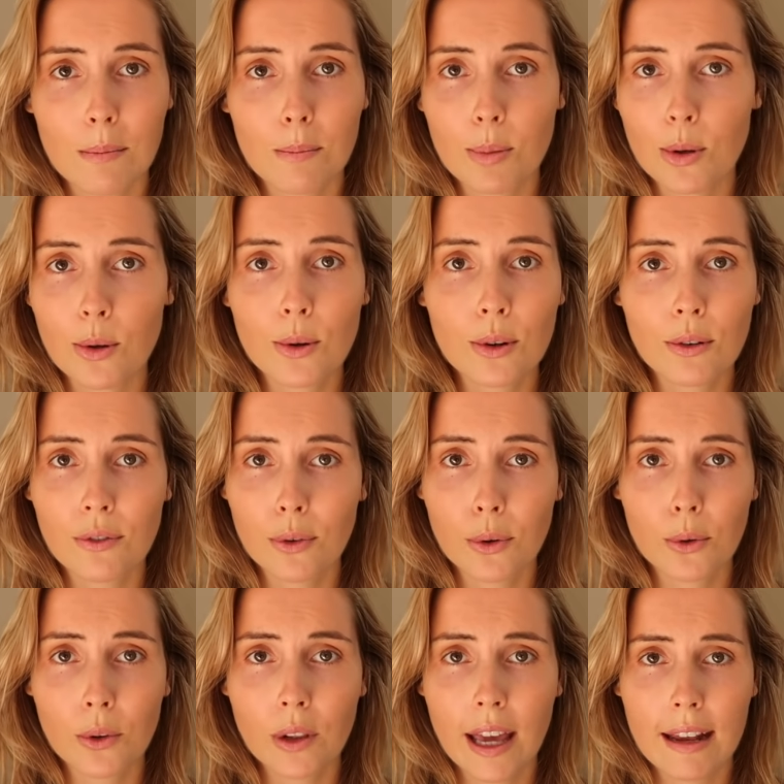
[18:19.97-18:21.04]
and
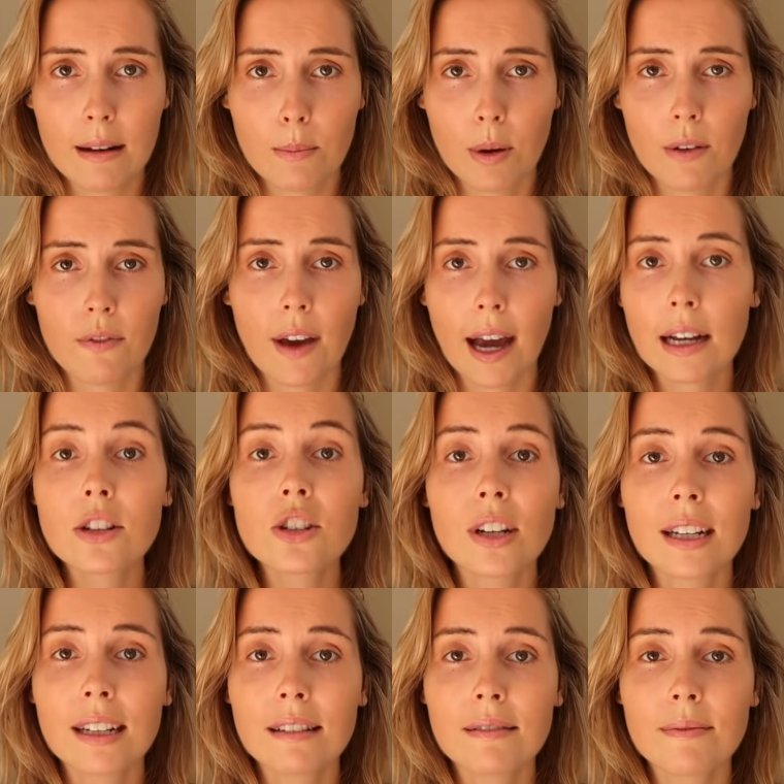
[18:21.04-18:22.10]
beautiful and
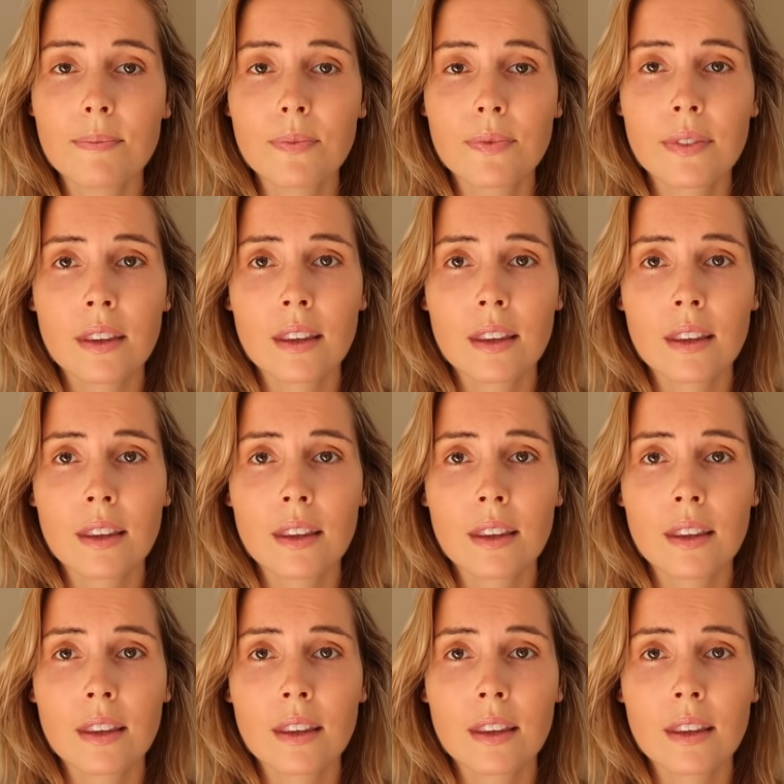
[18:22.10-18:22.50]
perfection.